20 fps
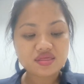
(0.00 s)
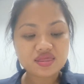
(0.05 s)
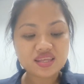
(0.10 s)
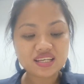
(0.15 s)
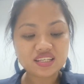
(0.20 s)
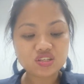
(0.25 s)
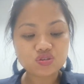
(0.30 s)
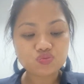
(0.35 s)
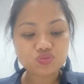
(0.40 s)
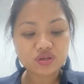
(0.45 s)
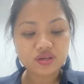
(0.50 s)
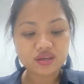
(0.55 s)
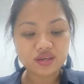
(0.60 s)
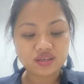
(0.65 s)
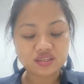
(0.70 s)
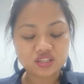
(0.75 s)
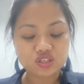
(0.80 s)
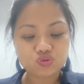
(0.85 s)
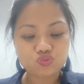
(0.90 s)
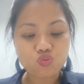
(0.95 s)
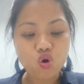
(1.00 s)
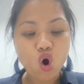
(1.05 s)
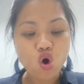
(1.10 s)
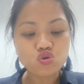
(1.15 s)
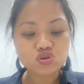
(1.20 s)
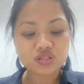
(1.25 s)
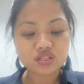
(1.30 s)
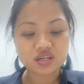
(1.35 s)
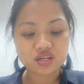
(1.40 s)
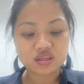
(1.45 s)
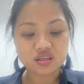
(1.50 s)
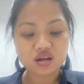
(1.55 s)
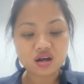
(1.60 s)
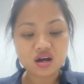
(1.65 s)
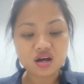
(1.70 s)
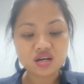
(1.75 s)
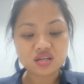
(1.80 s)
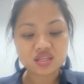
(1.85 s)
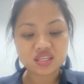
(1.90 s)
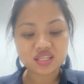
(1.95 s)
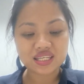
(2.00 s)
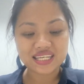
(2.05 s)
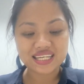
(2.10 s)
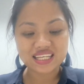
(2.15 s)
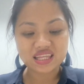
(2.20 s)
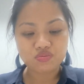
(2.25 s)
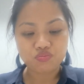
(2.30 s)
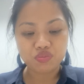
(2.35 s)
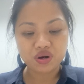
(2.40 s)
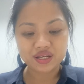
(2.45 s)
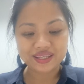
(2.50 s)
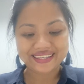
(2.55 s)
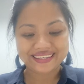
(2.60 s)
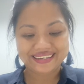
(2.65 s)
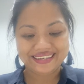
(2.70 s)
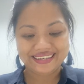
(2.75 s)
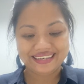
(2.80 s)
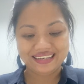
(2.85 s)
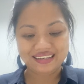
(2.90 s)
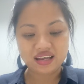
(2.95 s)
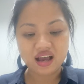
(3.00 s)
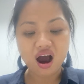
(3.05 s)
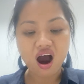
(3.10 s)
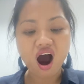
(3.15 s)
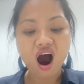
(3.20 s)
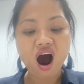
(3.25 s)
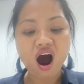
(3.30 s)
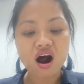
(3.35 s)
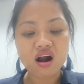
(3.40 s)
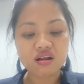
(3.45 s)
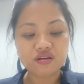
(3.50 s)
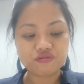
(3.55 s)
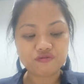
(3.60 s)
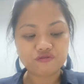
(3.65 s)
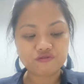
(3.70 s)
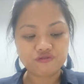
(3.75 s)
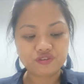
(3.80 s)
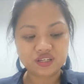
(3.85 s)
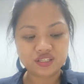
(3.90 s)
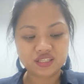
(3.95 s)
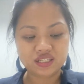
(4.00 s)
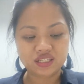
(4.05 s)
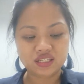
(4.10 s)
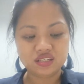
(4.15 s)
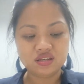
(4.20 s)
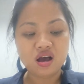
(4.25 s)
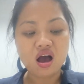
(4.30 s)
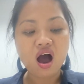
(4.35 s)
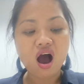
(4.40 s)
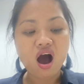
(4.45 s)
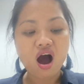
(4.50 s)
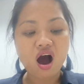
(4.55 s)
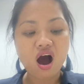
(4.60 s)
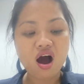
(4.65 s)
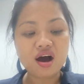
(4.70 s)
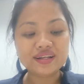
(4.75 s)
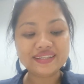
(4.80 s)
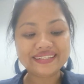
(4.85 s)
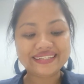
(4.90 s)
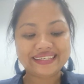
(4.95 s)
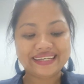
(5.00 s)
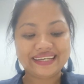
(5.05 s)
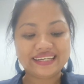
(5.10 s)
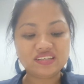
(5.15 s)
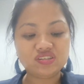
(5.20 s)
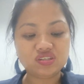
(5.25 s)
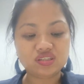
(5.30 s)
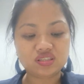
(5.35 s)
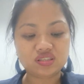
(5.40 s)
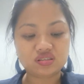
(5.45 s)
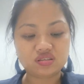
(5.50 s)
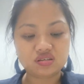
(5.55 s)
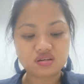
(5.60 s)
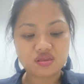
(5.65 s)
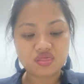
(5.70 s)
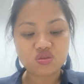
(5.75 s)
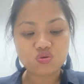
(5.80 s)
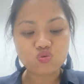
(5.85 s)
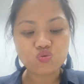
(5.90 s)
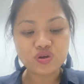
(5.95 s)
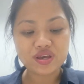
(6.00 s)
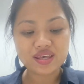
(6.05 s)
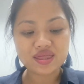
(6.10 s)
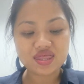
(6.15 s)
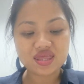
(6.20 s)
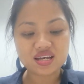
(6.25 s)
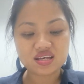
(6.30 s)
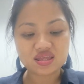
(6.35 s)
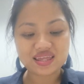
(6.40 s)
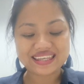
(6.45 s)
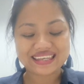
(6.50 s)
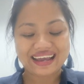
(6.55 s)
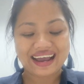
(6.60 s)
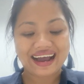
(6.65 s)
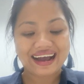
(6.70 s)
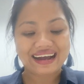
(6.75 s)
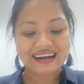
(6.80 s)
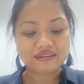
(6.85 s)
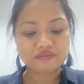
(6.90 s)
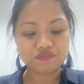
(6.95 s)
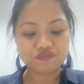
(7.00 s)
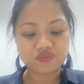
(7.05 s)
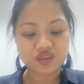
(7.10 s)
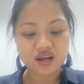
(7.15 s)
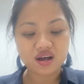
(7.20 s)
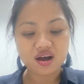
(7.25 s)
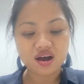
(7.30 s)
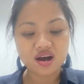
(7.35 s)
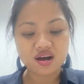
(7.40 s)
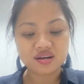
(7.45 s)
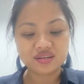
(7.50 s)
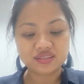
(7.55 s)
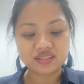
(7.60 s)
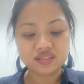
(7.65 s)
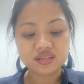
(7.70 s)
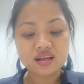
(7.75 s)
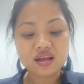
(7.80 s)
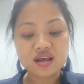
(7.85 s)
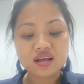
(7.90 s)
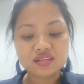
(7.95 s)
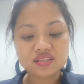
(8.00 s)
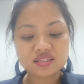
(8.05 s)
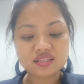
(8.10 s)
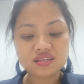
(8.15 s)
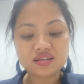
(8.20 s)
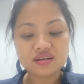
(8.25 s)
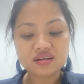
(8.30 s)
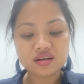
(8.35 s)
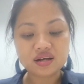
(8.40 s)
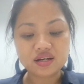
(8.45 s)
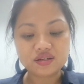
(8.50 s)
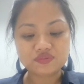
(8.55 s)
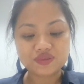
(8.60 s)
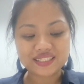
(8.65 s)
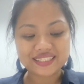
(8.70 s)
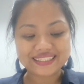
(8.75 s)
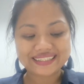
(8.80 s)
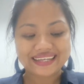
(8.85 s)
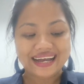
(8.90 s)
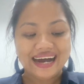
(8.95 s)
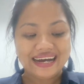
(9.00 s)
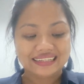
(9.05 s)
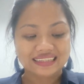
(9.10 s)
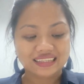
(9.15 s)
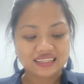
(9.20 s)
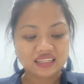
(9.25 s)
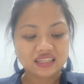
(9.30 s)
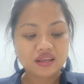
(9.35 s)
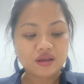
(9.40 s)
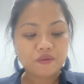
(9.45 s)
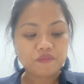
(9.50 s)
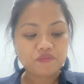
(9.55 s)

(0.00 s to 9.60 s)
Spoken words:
This is motion, ultimately, all of us untested with time and circumstance.